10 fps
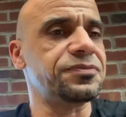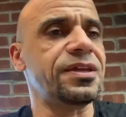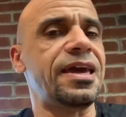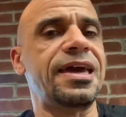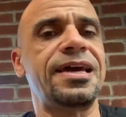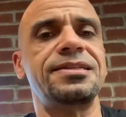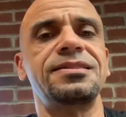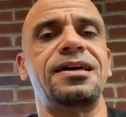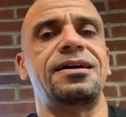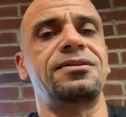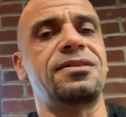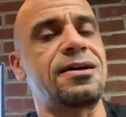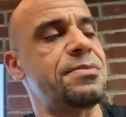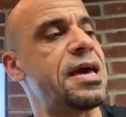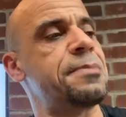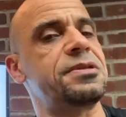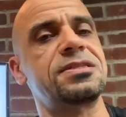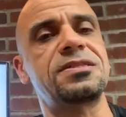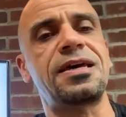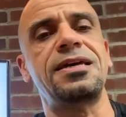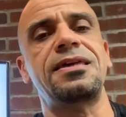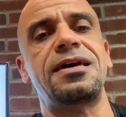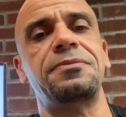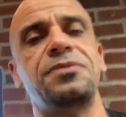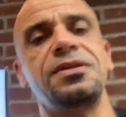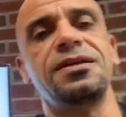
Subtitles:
And I'm happy to say that